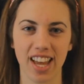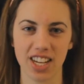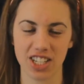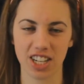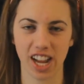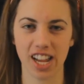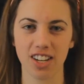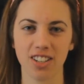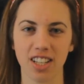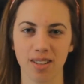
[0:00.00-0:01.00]

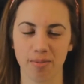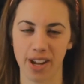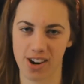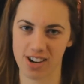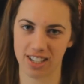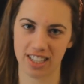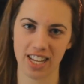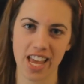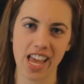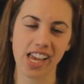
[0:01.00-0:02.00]
educators, and parents.
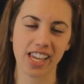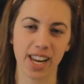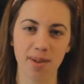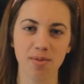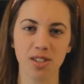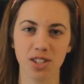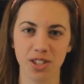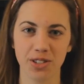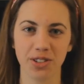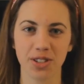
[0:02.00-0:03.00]
It helps the
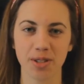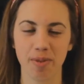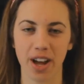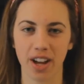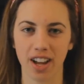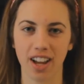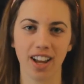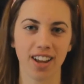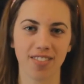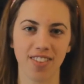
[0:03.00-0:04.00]
students by
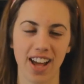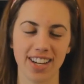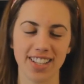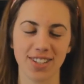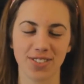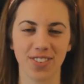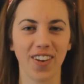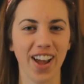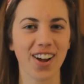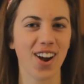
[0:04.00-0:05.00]
finding the
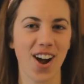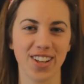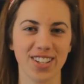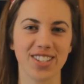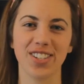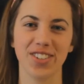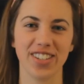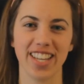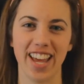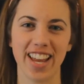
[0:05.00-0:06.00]
right college to
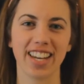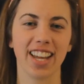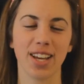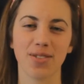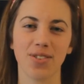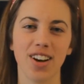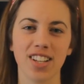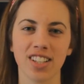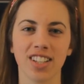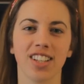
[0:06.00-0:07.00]
attend and
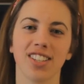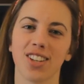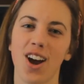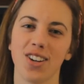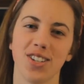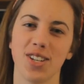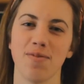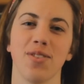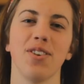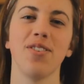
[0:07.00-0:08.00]
what
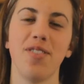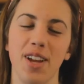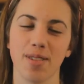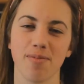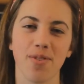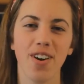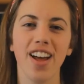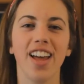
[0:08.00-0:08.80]
scholarships are available.